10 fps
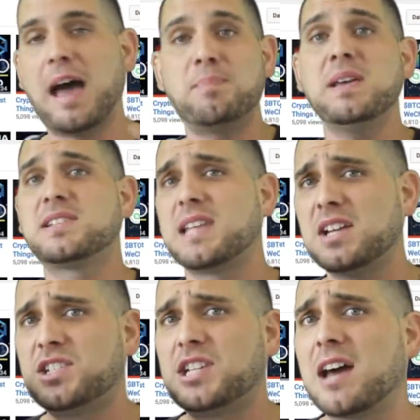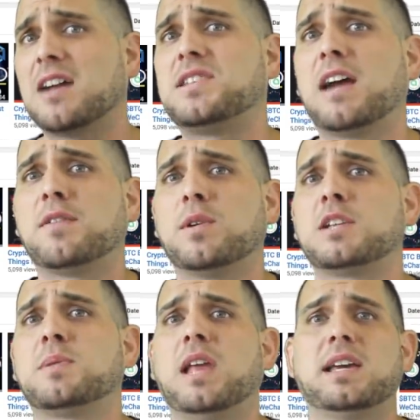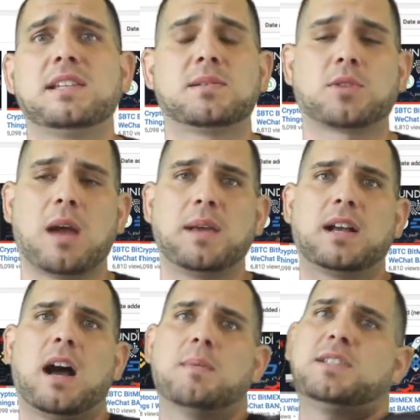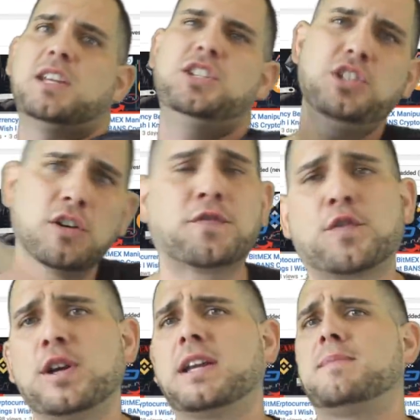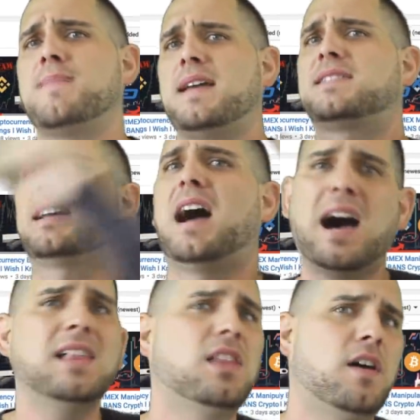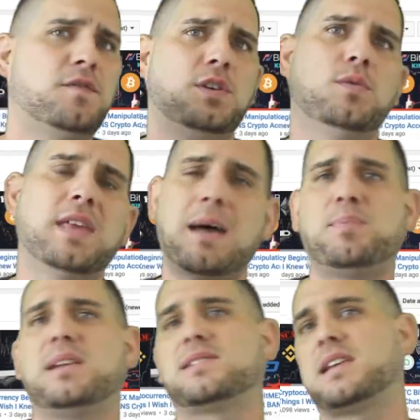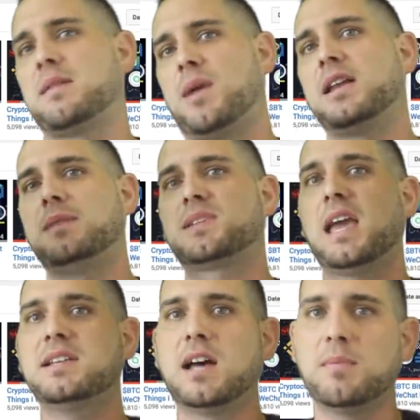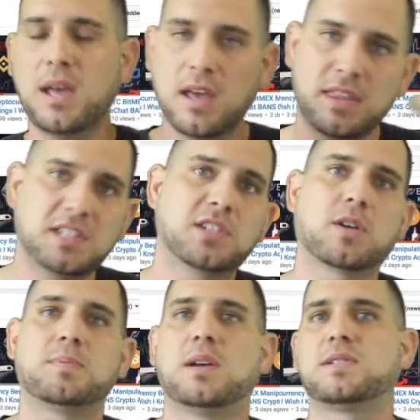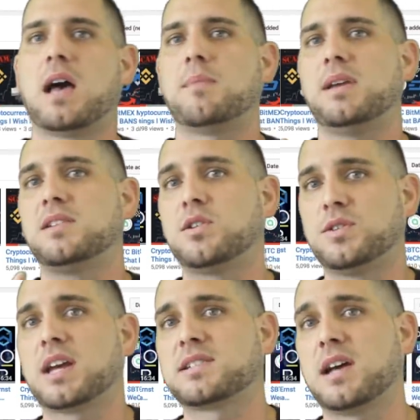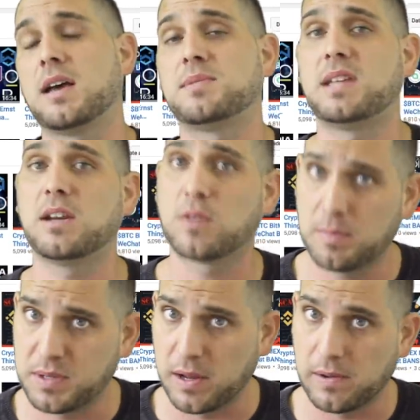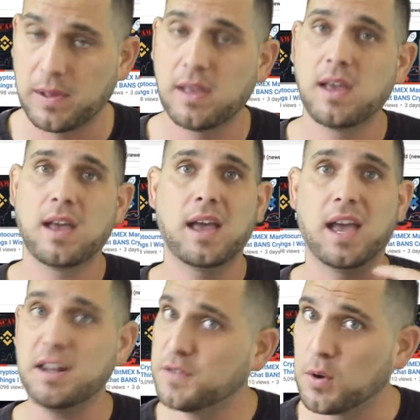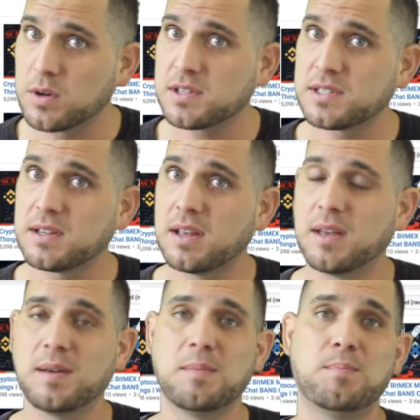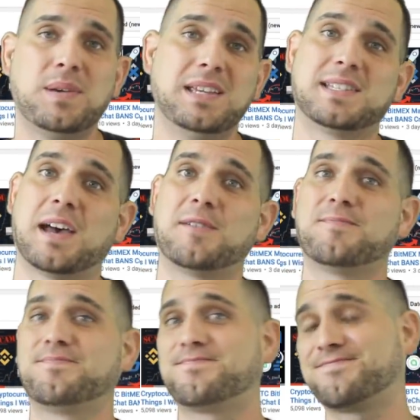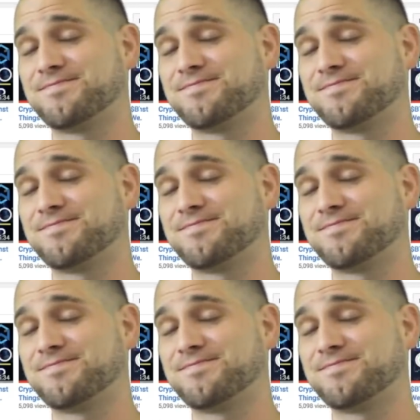that being said, shout out to everyone that's been liking, subscribing, and commenting. You're freaking amazing. I love you. That being said, my name's K Dub. This is Crypto Zombie. Until next time, stay crypto. And of course, peace out.